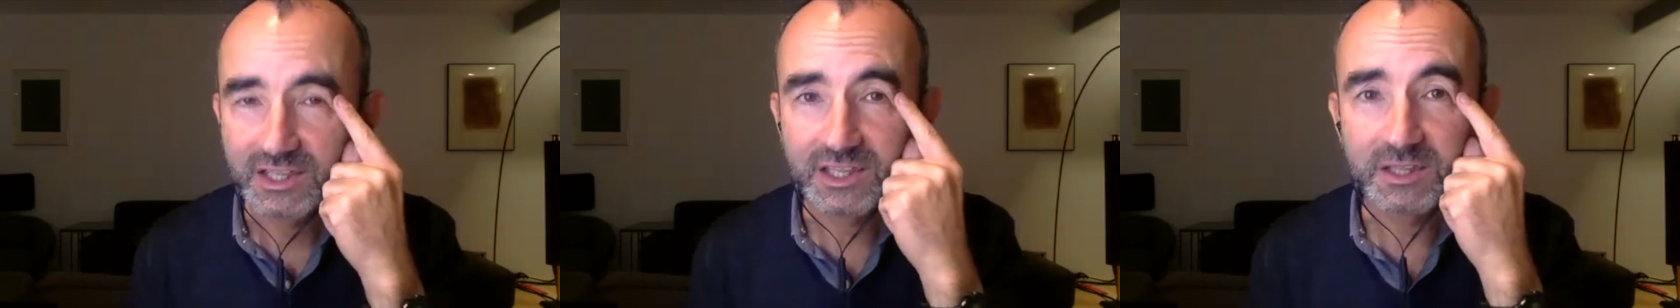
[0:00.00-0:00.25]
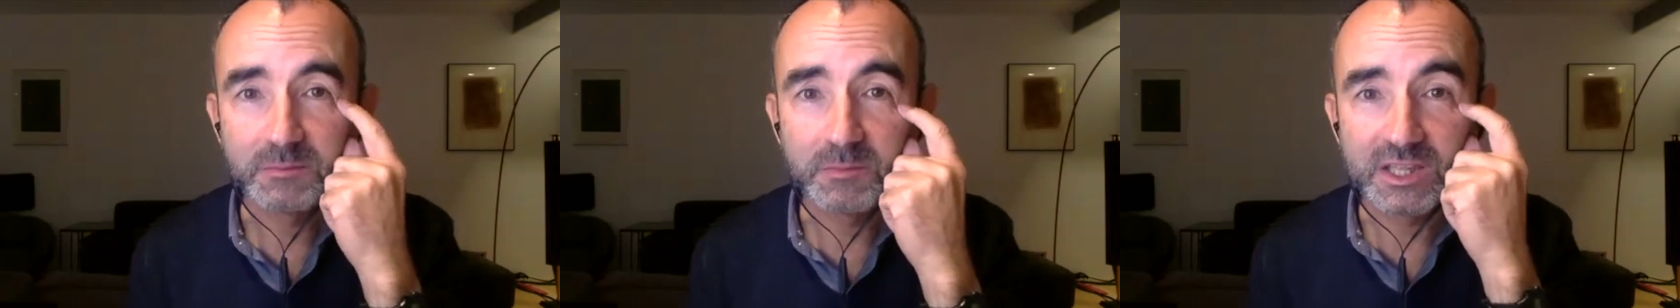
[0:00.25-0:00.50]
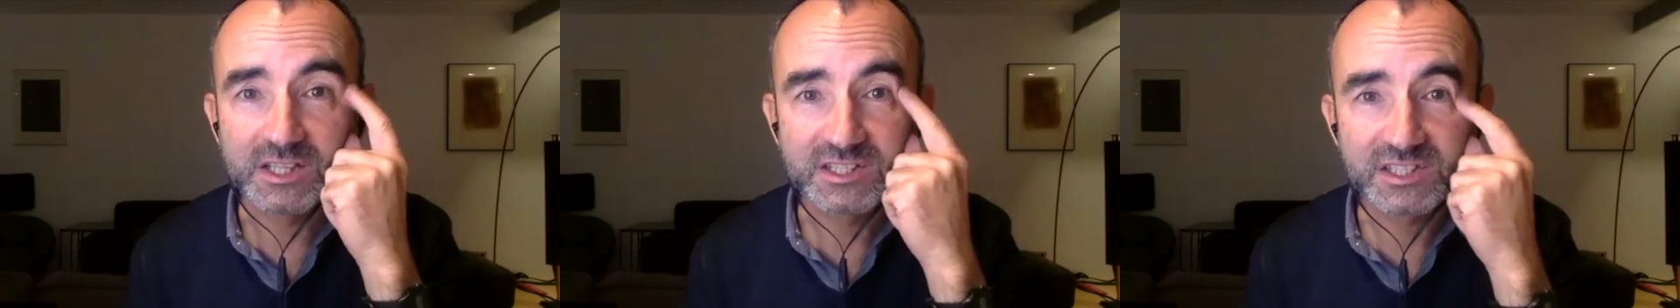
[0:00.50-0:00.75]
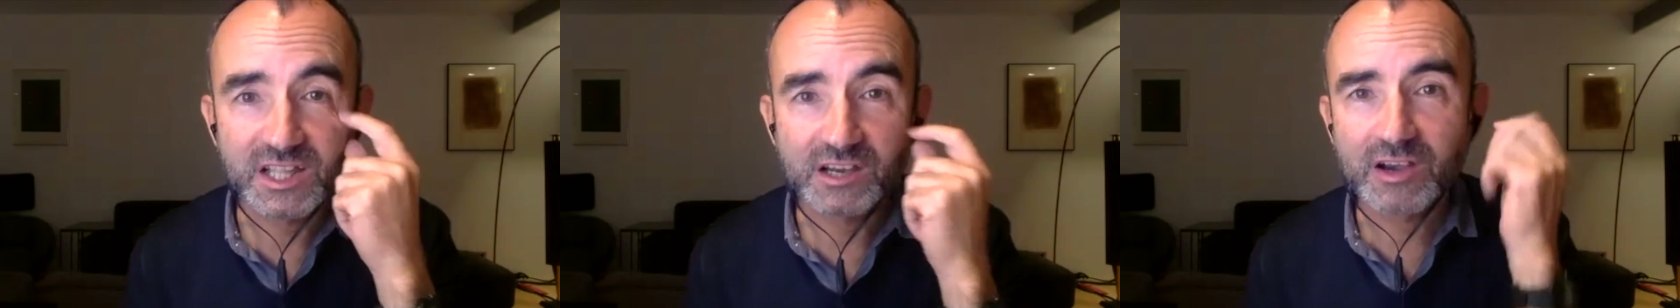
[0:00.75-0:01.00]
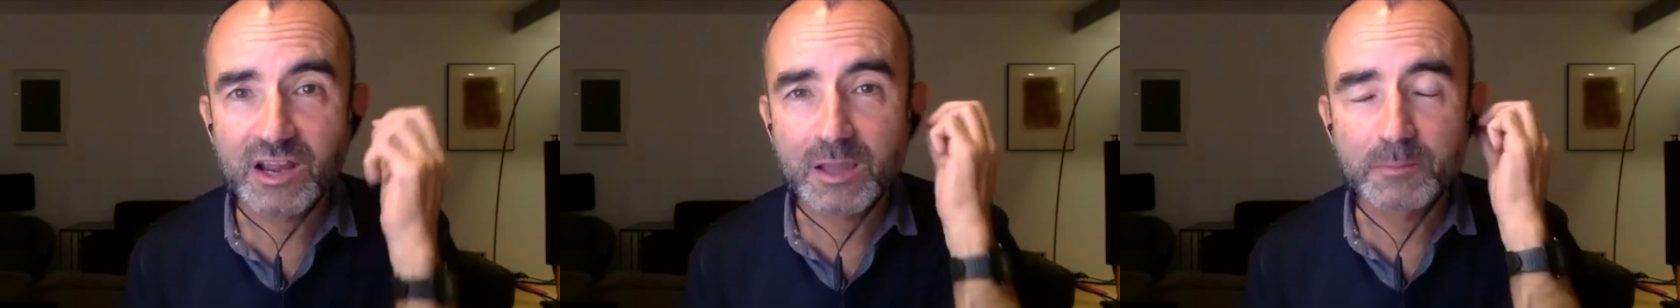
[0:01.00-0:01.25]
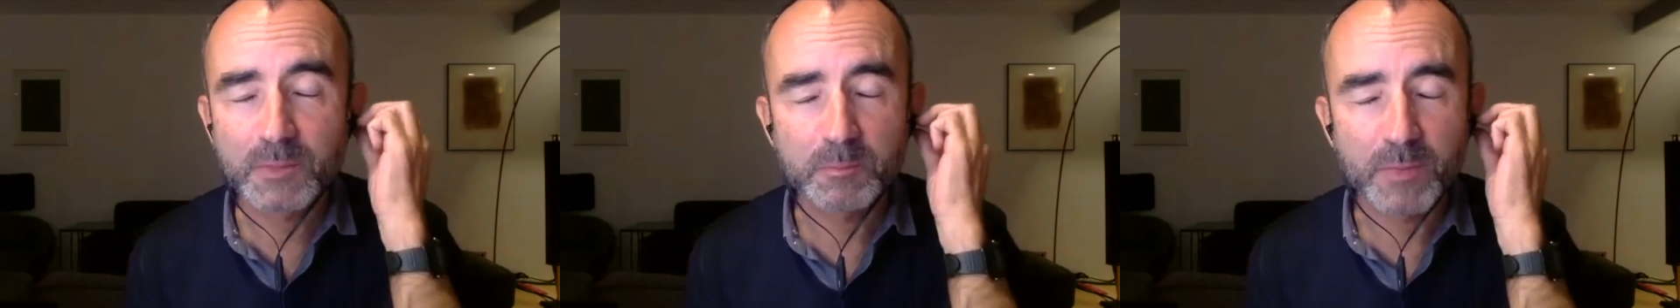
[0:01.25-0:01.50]

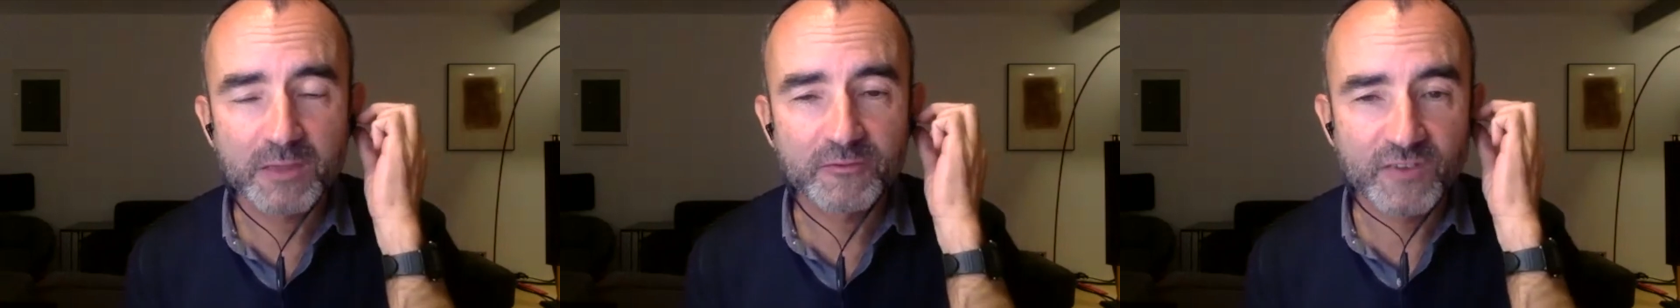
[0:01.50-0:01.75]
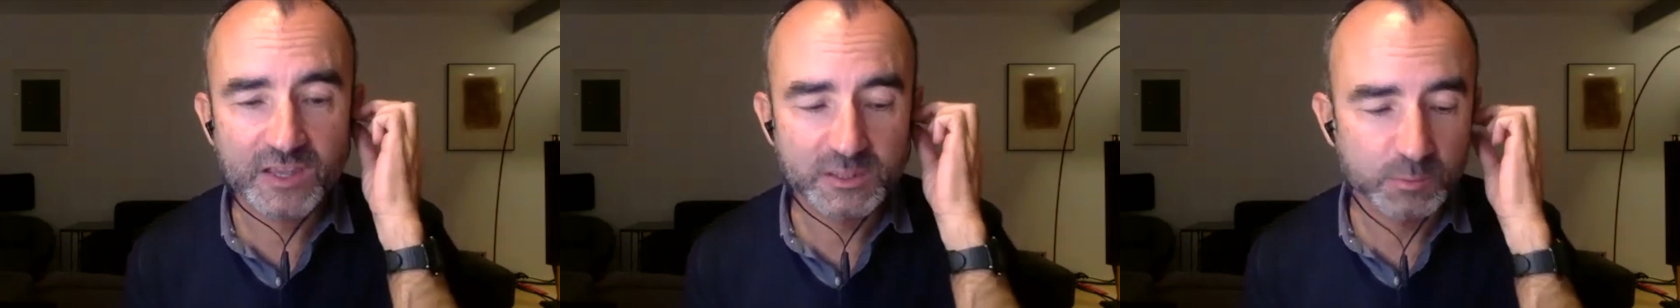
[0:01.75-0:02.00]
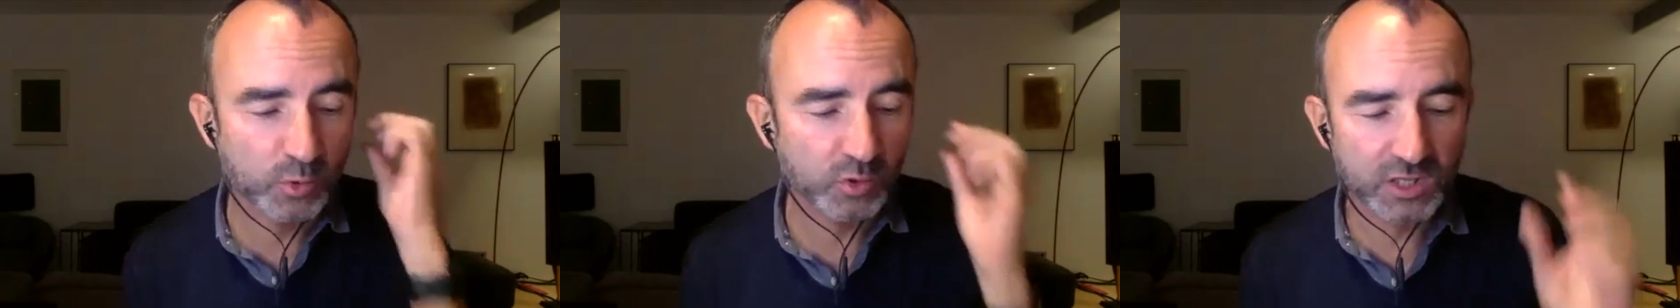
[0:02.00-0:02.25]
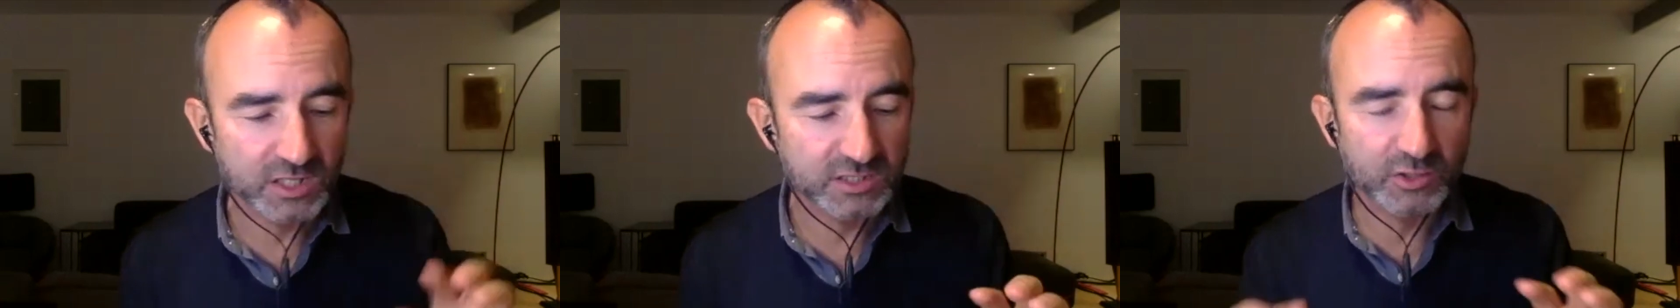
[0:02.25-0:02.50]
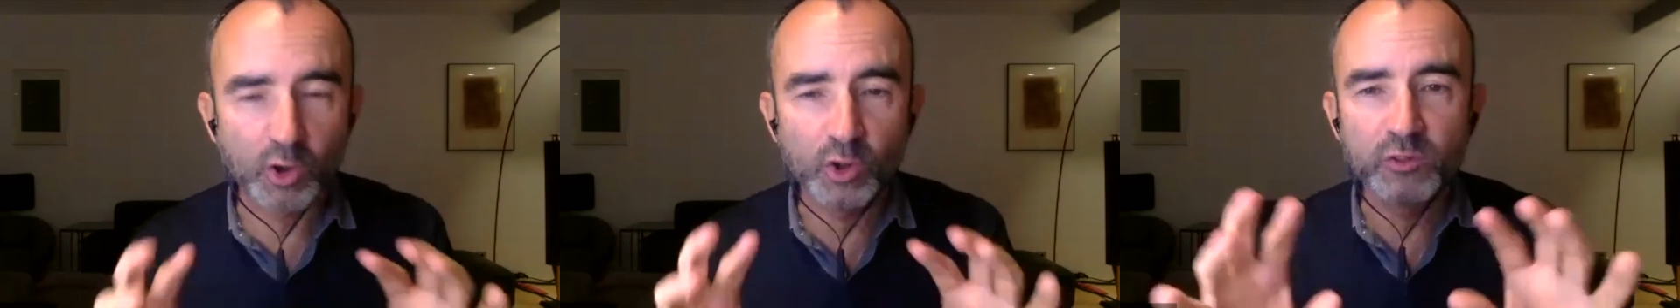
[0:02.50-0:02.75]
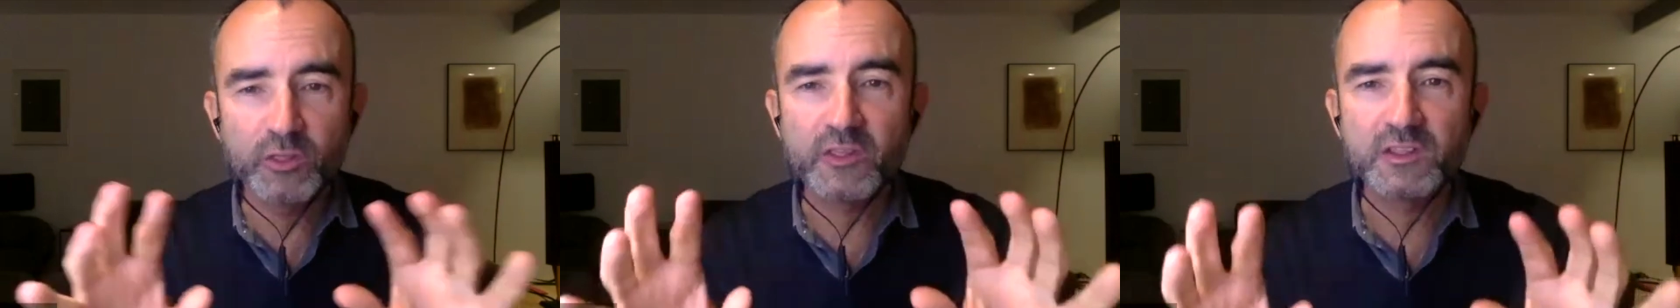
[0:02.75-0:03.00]
Instagram, in my Facebook, is all
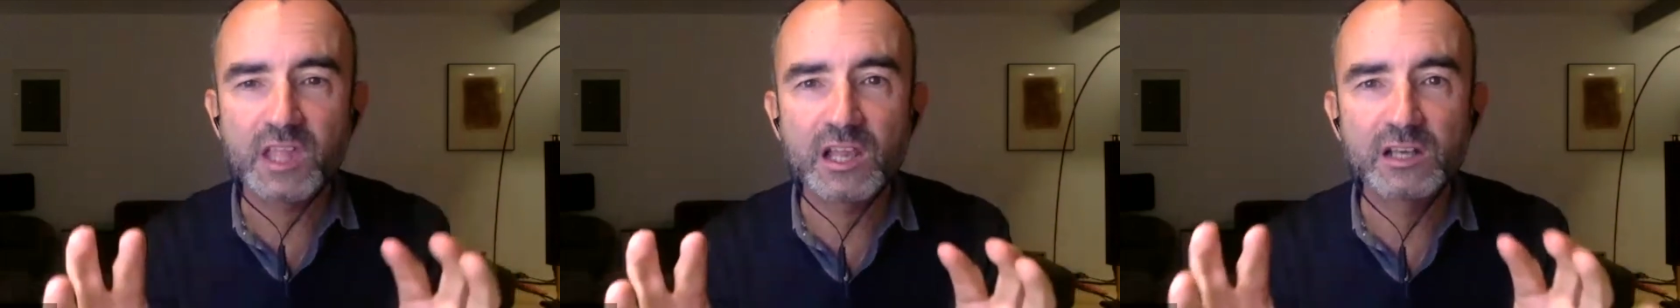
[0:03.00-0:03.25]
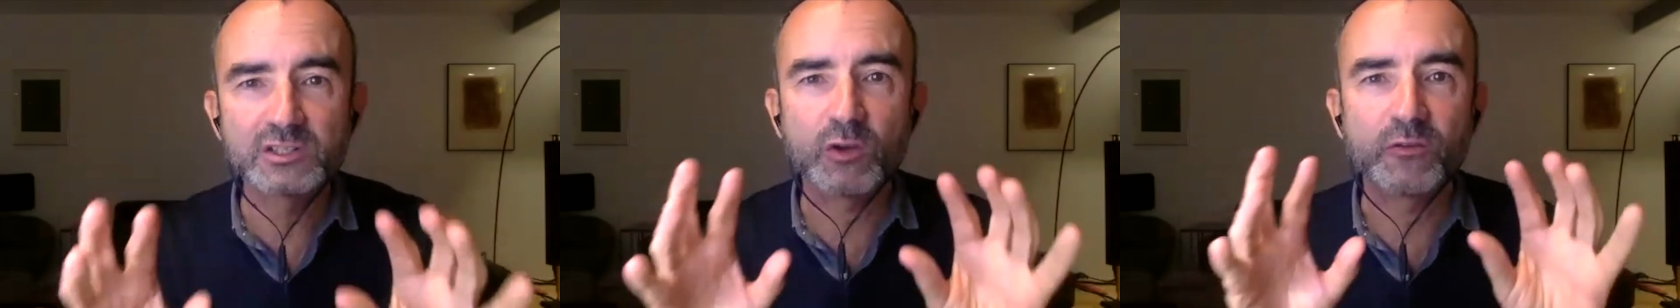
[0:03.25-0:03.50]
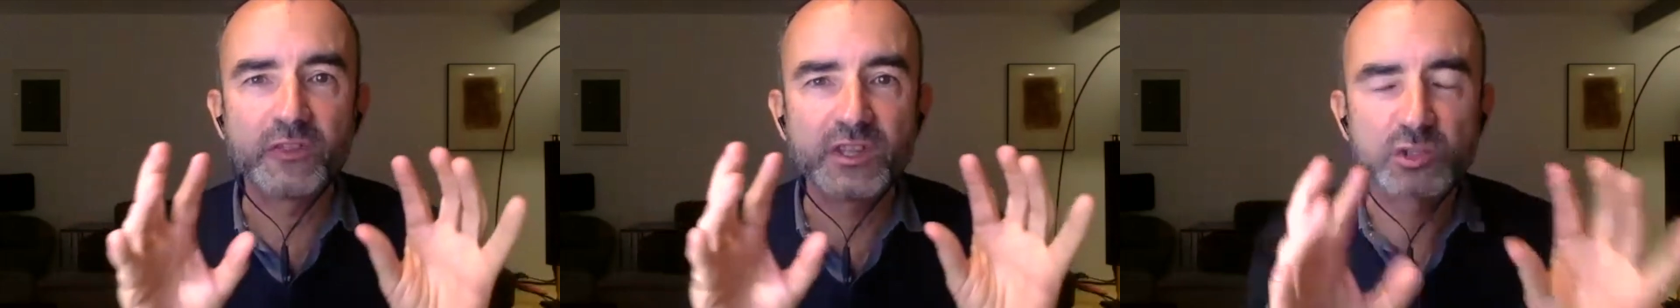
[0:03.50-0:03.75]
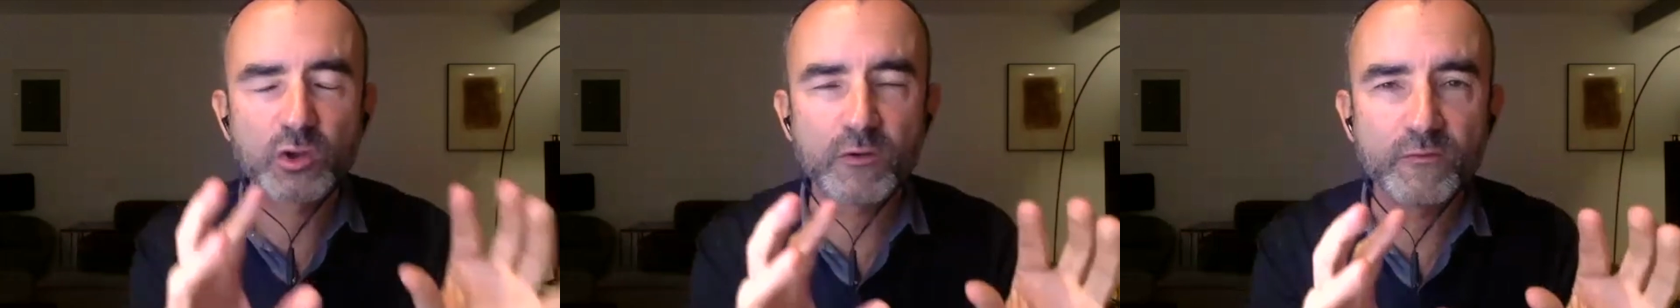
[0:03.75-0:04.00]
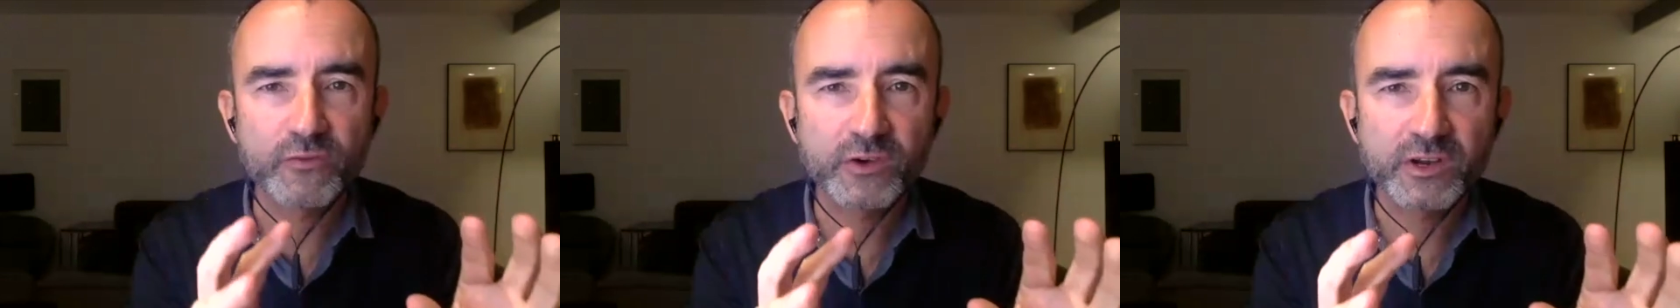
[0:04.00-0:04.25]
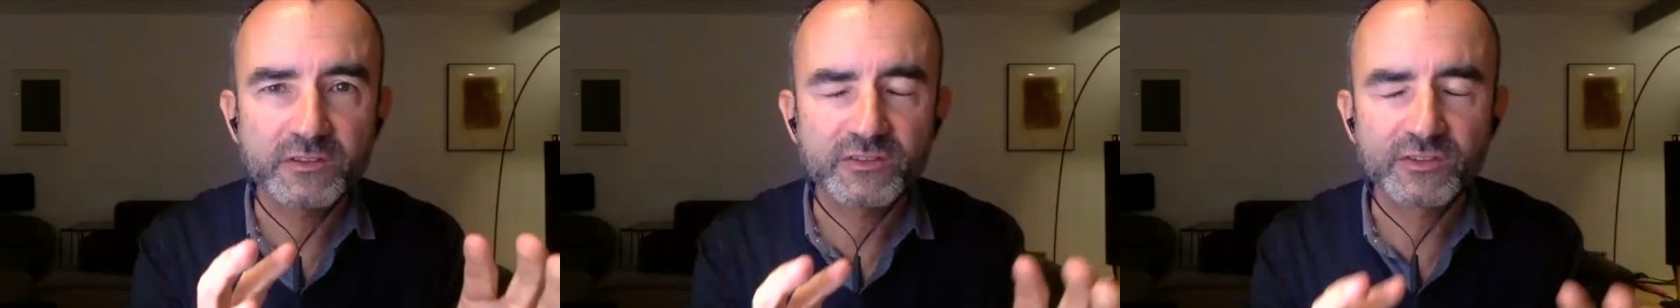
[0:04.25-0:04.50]
the details of this
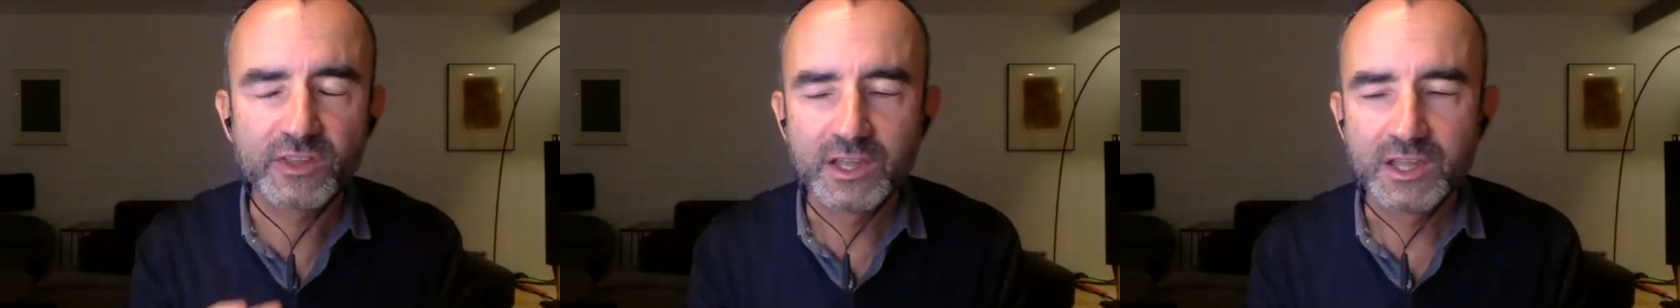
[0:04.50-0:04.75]
conference,